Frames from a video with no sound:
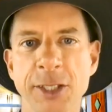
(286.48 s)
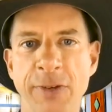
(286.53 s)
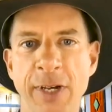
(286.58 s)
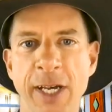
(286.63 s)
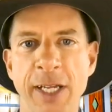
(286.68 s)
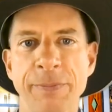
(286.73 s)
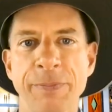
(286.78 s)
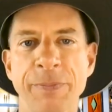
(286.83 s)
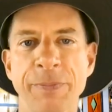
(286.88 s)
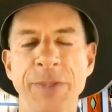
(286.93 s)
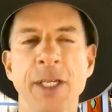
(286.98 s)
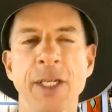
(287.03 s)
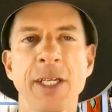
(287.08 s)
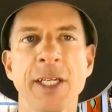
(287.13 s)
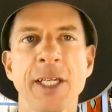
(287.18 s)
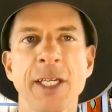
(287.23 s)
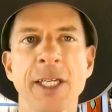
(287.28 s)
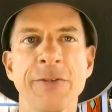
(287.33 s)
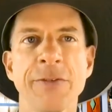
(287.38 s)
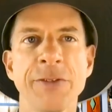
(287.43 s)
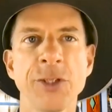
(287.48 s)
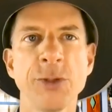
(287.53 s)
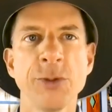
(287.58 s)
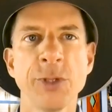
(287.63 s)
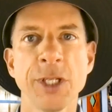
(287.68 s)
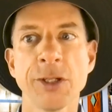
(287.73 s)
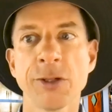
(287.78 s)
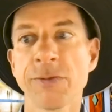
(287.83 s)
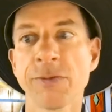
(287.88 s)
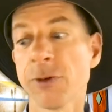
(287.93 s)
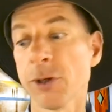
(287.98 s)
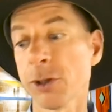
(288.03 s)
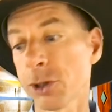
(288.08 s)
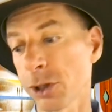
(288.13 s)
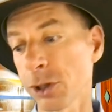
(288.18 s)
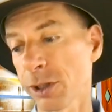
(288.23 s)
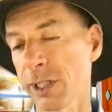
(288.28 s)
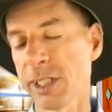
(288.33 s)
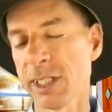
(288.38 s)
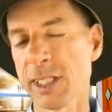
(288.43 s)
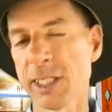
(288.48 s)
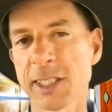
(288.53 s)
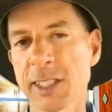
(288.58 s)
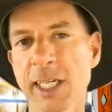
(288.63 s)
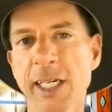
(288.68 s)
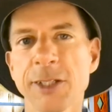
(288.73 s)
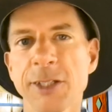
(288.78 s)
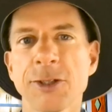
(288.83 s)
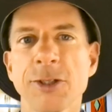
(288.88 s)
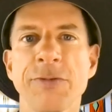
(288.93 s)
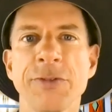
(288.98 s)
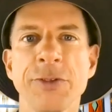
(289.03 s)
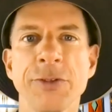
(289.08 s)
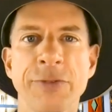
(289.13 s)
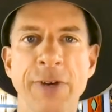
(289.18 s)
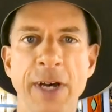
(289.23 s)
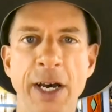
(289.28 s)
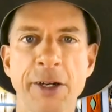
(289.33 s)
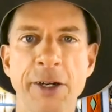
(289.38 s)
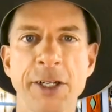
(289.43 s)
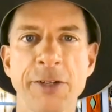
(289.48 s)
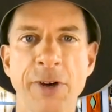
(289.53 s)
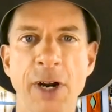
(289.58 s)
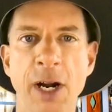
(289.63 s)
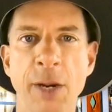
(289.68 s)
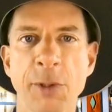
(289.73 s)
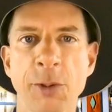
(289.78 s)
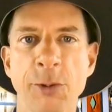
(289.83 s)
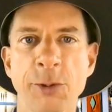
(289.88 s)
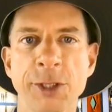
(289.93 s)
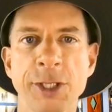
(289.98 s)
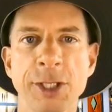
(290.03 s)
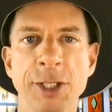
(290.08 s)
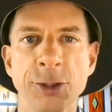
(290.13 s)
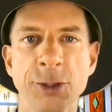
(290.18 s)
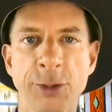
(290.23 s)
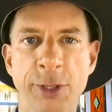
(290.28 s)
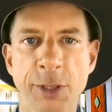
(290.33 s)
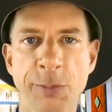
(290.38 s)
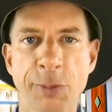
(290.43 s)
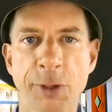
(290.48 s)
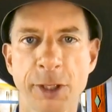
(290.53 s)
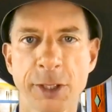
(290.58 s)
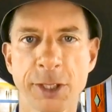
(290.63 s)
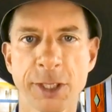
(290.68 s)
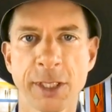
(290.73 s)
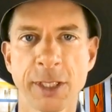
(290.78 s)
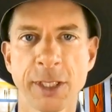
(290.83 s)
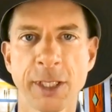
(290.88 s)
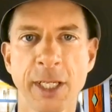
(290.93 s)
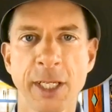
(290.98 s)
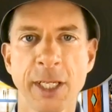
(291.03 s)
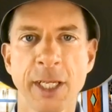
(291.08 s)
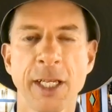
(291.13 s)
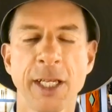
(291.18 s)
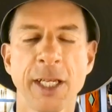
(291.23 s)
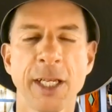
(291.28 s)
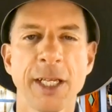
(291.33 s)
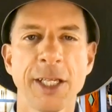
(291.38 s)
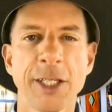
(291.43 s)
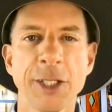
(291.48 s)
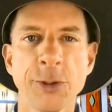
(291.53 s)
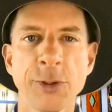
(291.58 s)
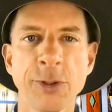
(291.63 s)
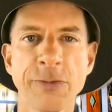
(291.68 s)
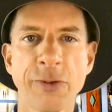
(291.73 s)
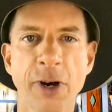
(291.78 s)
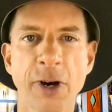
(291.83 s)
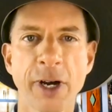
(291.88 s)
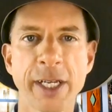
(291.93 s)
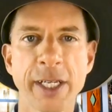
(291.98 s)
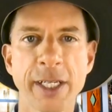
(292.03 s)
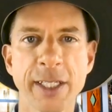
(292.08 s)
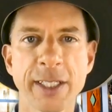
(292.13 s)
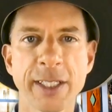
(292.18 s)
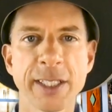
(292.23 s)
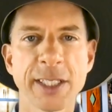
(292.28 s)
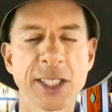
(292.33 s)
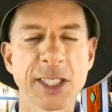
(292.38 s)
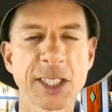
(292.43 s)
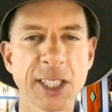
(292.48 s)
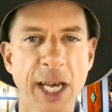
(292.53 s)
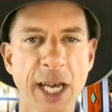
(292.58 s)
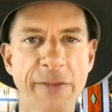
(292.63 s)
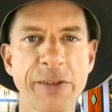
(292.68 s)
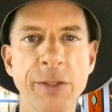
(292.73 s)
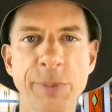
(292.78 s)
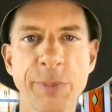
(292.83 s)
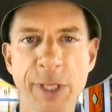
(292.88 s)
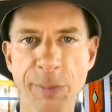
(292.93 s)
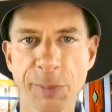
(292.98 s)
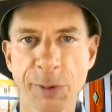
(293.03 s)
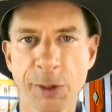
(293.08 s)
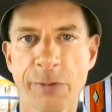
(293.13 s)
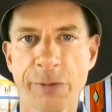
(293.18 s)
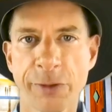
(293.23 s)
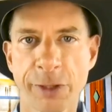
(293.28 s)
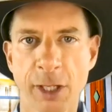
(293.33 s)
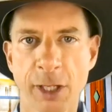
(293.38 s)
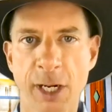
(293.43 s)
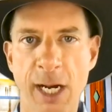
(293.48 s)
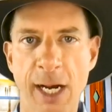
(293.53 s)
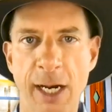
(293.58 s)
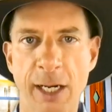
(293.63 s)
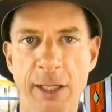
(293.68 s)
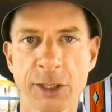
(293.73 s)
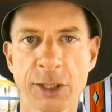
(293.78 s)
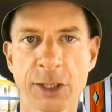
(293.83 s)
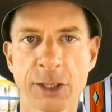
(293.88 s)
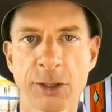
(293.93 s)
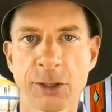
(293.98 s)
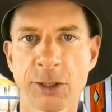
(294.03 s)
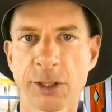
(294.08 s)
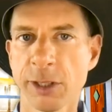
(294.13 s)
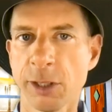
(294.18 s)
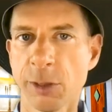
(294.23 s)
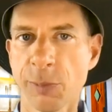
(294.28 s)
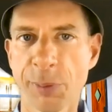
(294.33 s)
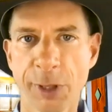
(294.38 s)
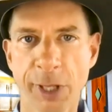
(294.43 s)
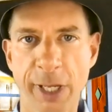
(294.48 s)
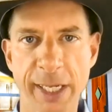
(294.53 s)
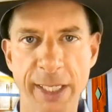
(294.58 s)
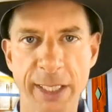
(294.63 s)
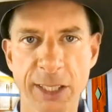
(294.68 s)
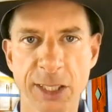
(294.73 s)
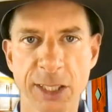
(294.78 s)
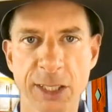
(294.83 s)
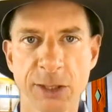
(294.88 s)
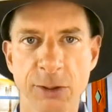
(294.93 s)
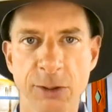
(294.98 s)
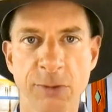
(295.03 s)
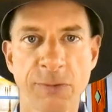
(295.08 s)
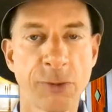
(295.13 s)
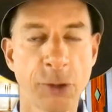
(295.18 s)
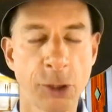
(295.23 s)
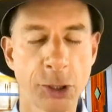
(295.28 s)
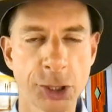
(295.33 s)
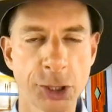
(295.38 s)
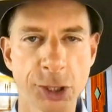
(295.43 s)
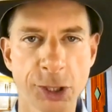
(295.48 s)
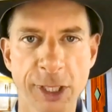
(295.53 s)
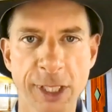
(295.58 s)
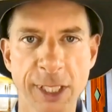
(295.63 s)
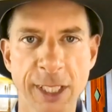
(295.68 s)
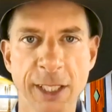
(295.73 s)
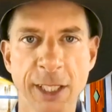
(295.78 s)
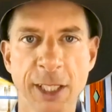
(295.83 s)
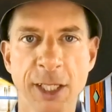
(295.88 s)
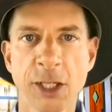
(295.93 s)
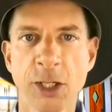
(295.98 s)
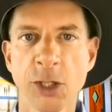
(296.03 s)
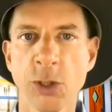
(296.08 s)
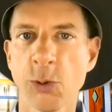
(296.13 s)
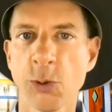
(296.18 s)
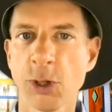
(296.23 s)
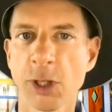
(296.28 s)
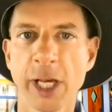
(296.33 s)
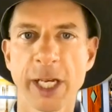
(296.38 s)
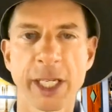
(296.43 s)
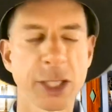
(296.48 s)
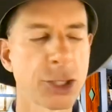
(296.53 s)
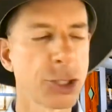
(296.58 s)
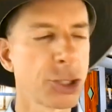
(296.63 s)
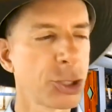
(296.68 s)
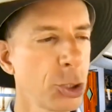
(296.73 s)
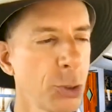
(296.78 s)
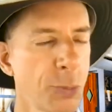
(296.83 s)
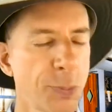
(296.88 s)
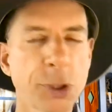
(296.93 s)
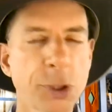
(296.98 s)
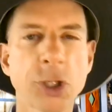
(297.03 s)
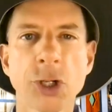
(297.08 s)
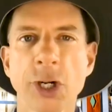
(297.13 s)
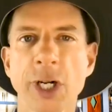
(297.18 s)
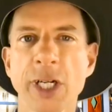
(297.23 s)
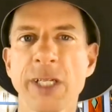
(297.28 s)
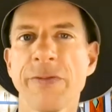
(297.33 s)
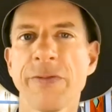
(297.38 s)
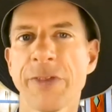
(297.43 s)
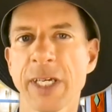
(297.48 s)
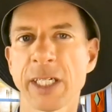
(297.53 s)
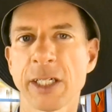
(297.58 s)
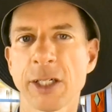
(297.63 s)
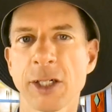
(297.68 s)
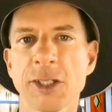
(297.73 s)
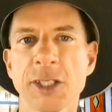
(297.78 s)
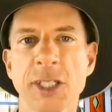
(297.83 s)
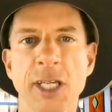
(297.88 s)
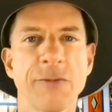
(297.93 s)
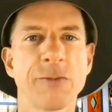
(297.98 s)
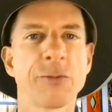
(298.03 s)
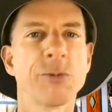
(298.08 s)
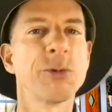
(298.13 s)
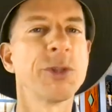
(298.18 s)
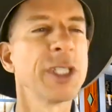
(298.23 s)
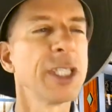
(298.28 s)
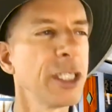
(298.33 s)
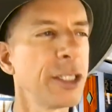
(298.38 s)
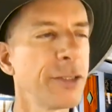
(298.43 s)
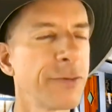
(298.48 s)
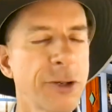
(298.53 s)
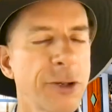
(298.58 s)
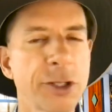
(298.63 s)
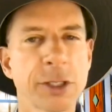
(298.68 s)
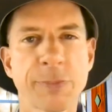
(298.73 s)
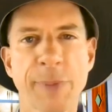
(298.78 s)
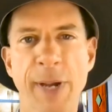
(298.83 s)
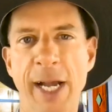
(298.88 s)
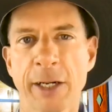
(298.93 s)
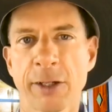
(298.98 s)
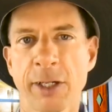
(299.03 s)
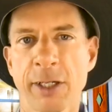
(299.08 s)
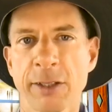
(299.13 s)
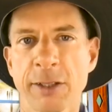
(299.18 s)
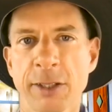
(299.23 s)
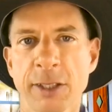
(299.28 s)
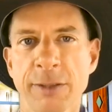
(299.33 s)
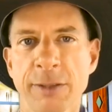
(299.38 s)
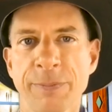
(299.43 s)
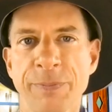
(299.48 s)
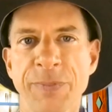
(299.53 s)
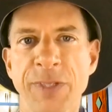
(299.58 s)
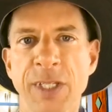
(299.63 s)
Sven, if you either virtually these days or if you found an environment where you could do it in person, you invite seven people over to your house or to your place or virtually who are like super creative thinkers, have really diverse backgrounds.